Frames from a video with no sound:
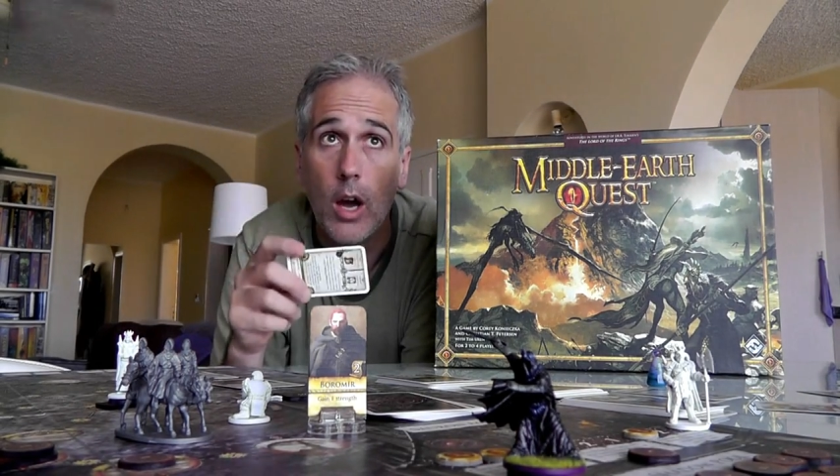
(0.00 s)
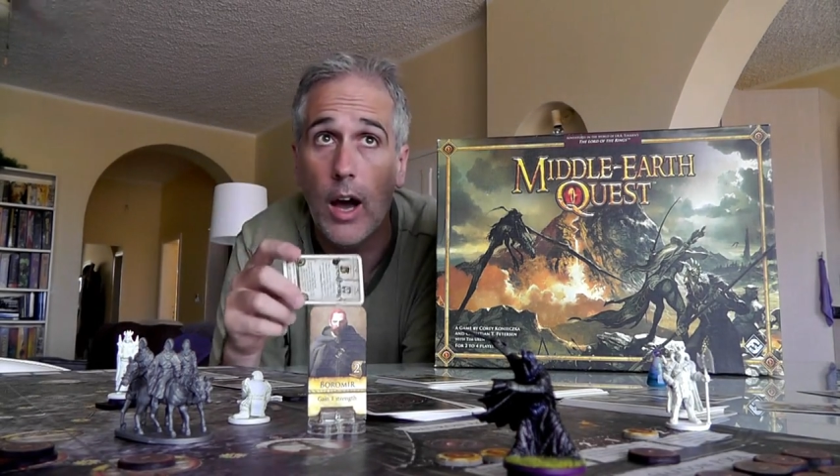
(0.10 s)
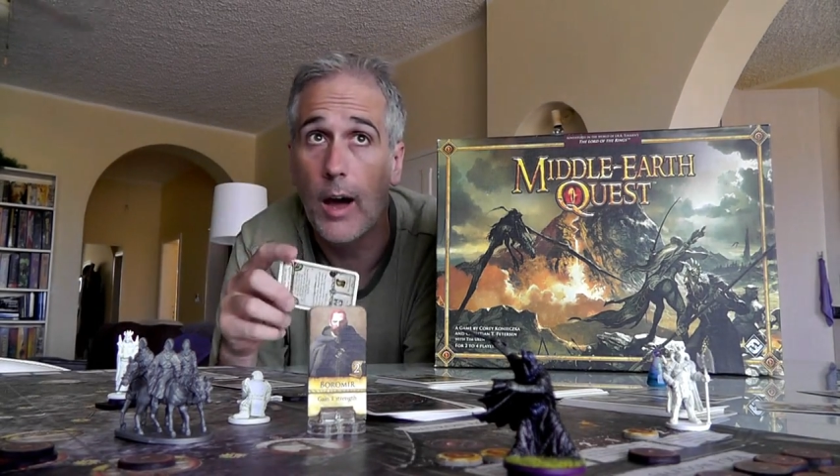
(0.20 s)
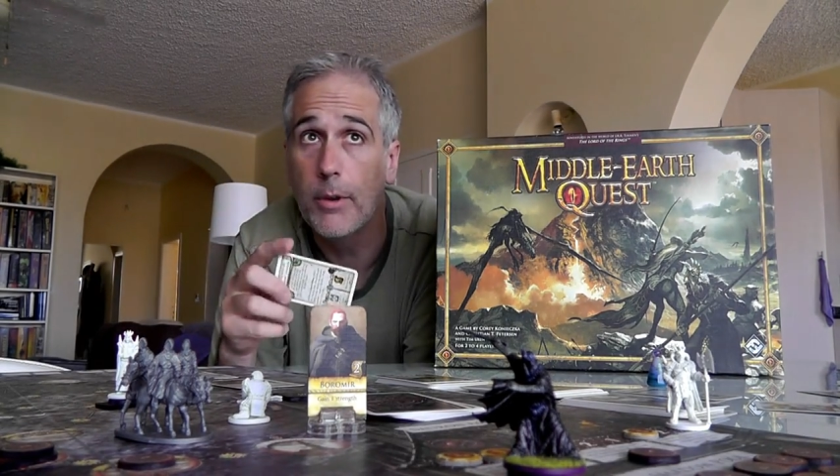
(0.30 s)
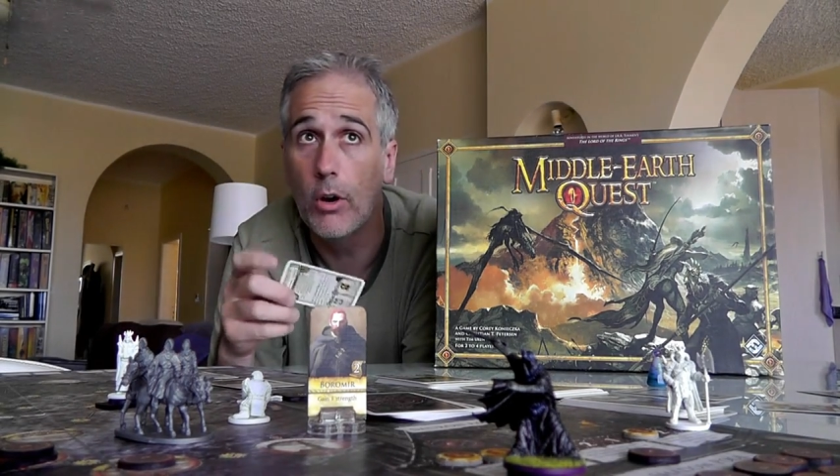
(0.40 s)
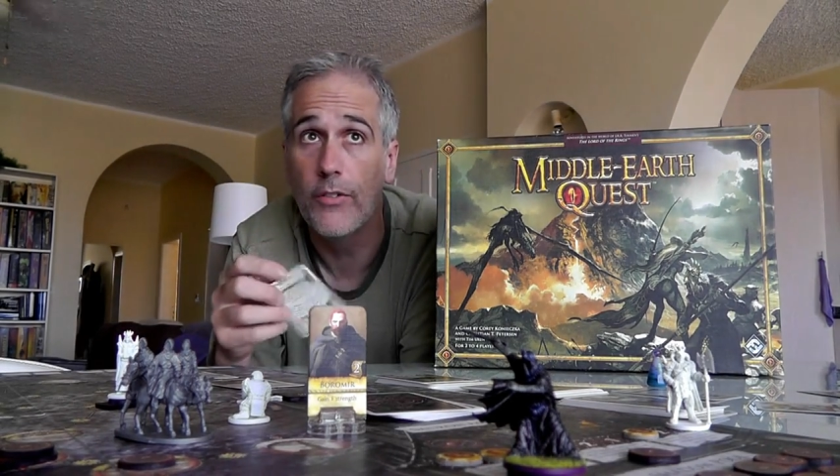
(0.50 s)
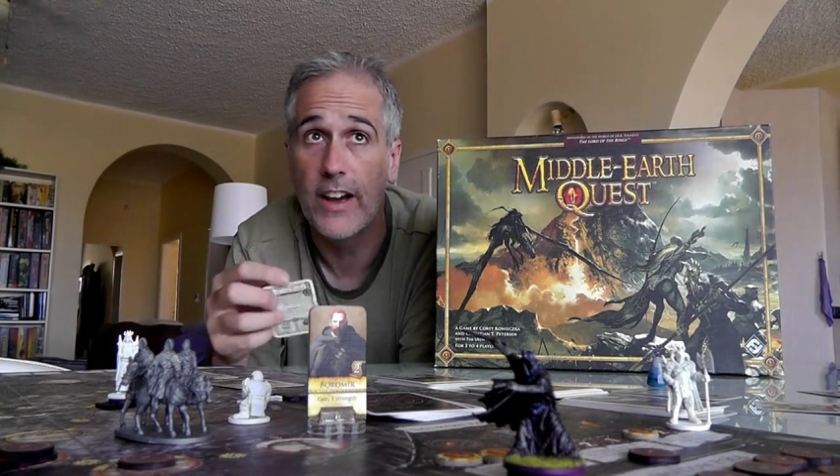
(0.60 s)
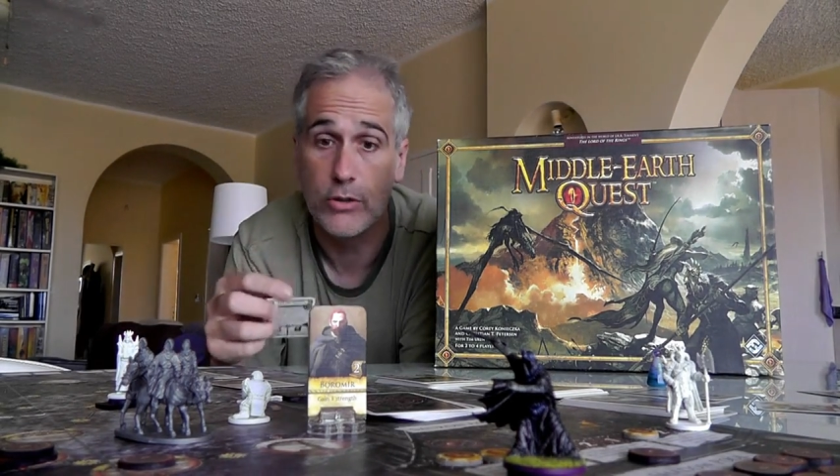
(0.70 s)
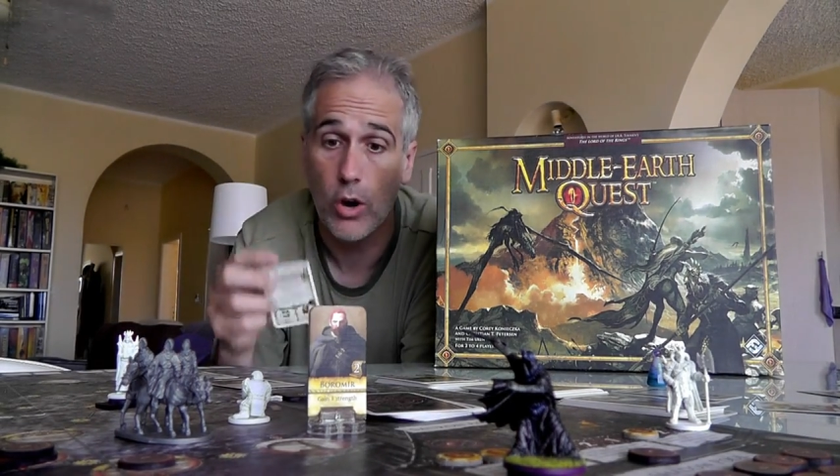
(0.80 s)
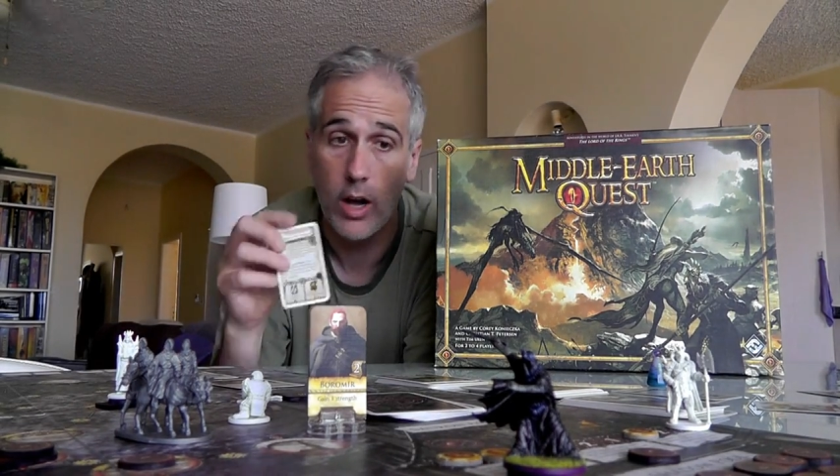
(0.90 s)
Um, you know, if
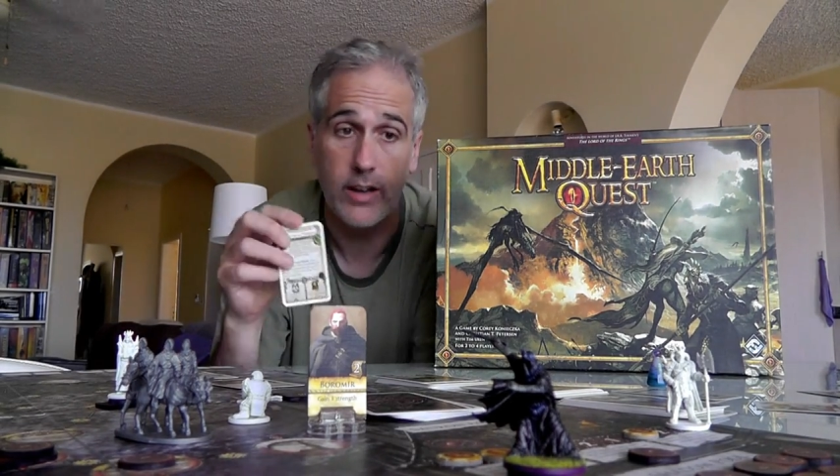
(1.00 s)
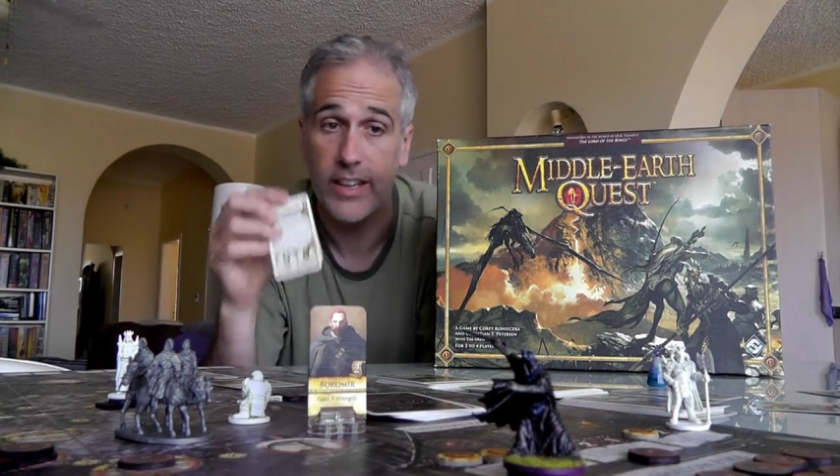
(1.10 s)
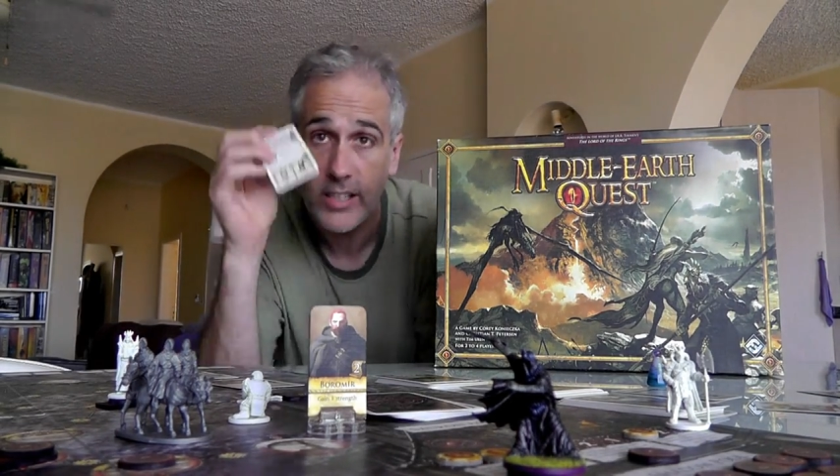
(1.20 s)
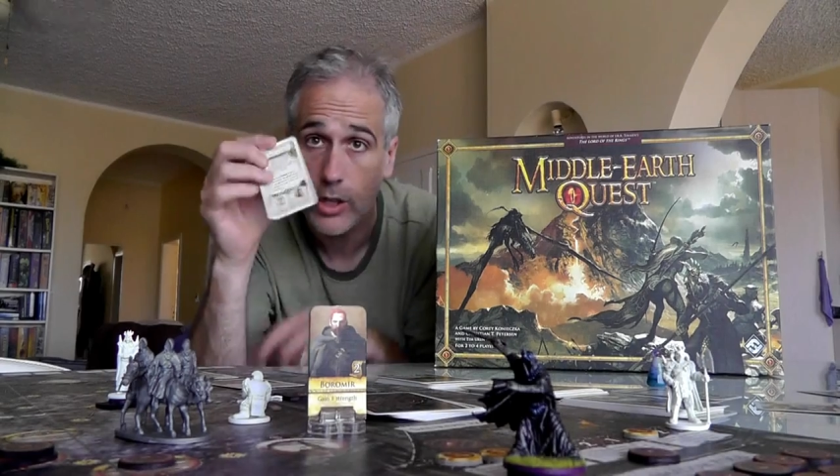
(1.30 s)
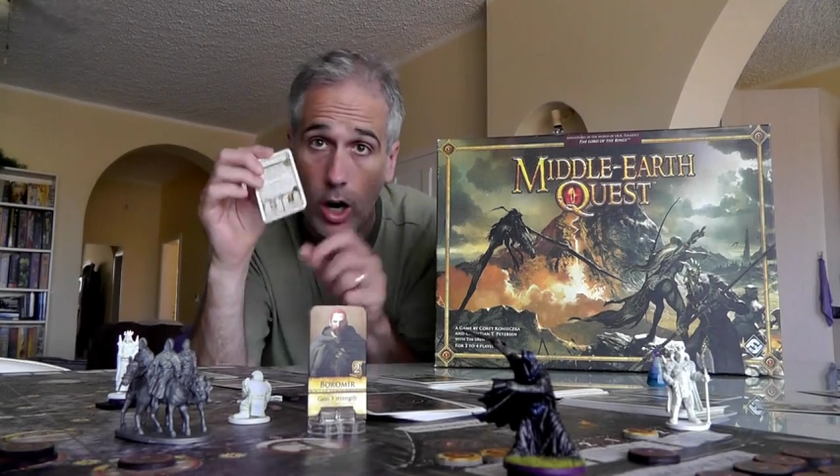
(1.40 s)
I'd drawn this